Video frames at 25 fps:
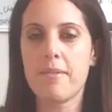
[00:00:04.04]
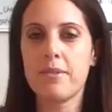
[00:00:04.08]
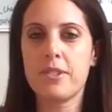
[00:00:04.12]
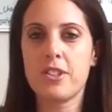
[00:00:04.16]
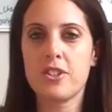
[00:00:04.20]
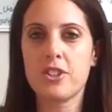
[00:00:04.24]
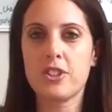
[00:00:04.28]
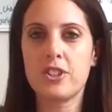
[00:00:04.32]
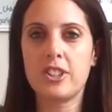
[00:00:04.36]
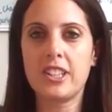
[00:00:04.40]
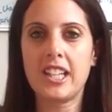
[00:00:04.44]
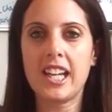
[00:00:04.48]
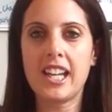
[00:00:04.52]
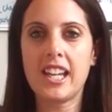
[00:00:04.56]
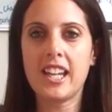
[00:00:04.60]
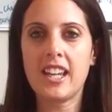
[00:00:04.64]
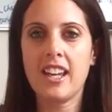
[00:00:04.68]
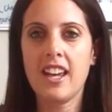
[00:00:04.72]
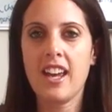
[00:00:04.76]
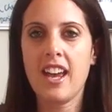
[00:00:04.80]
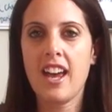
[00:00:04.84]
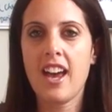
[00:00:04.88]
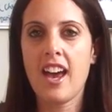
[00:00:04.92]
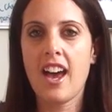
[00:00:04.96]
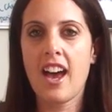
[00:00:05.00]
name's
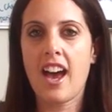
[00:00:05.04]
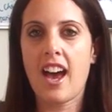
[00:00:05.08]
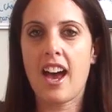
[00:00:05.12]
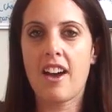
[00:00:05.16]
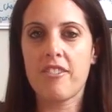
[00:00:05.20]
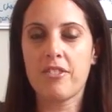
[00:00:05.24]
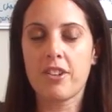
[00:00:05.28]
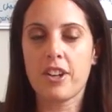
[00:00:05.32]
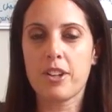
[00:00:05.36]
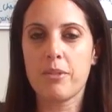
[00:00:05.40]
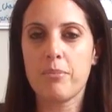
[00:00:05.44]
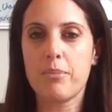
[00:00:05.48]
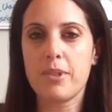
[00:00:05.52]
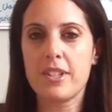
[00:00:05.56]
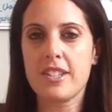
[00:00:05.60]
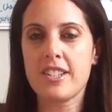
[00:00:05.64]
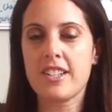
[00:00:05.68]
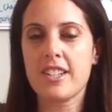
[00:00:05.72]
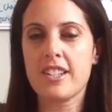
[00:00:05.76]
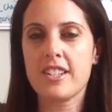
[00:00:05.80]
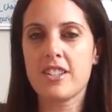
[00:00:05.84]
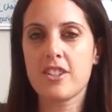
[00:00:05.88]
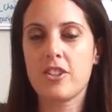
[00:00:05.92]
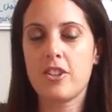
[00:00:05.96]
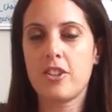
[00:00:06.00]
Julie. I've got a
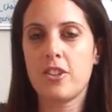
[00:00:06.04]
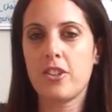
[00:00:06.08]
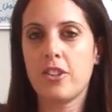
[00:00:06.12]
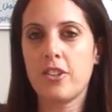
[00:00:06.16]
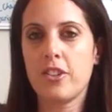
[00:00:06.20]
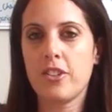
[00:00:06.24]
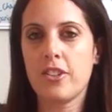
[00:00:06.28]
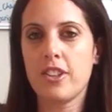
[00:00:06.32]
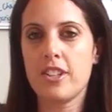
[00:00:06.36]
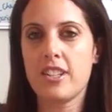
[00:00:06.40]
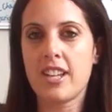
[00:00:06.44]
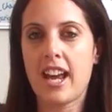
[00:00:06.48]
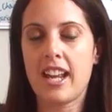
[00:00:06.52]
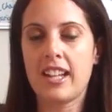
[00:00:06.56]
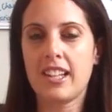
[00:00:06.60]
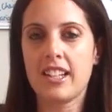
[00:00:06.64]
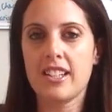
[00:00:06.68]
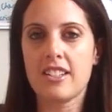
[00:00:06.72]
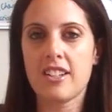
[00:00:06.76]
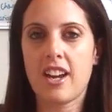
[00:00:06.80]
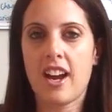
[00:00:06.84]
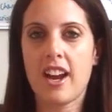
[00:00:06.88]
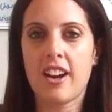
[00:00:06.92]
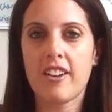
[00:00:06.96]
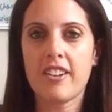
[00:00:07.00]
business called The
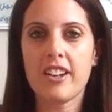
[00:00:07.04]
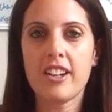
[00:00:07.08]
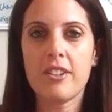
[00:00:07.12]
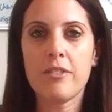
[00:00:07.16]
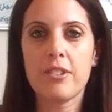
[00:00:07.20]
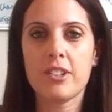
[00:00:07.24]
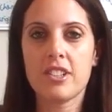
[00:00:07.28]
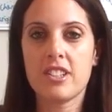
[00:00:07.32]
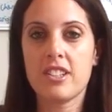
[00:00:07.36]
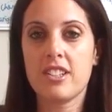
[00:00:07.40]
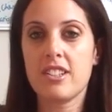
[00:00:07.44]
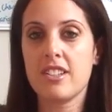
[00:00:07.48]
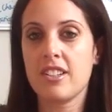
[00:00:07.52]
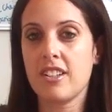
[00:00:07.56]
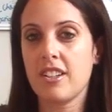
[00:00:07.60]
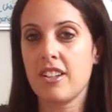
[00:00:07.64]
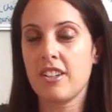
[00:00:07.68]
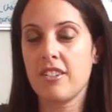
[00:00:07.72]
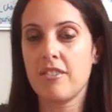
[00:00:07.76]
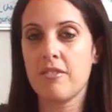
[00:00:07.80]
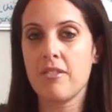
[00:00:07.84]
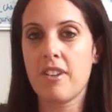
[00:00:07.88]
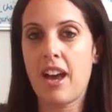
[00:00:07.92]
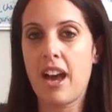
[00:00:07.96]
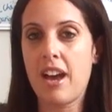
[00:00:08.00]
Daily Diary, which is
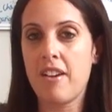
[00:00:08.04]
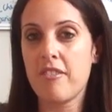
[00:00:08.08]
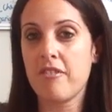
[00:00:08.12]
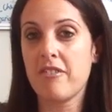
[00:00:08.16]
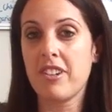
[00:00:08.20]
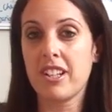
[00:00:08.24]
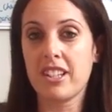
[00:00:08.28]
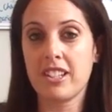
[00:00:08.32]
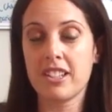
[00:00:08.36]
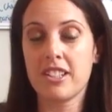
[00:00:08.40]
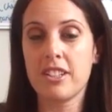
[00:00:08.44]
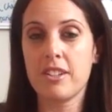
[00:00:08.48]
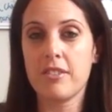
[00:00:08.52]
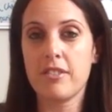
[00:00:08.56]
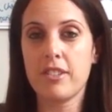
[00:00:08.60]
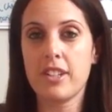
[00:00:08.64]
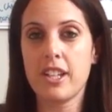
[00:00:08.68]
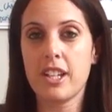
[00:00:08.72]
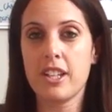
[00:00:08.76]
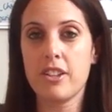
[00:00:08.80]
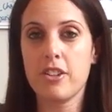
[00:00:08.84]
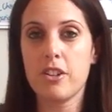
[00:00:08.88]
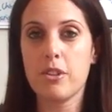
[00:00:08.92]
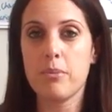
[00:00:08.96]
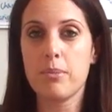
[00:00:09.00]
a
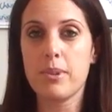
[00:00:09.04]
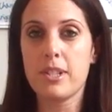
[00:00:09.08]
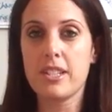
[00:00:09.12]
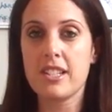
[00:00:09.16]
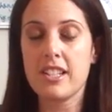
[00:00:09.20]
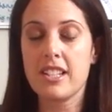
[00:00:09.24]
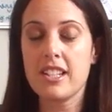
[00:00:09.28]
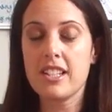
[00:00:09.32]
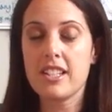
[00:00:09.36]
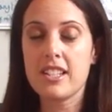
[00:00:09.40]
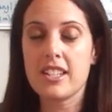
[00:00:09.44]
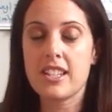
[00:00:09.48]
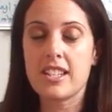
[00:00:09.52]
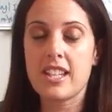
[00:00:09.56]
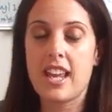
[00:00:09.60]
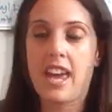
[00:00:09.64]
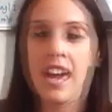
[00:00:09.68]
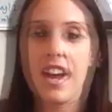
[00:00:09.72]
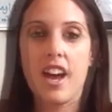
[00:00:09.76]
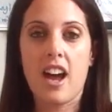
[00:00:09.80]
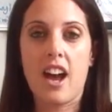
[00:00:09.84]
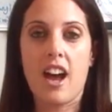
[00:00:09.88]
relatively new business.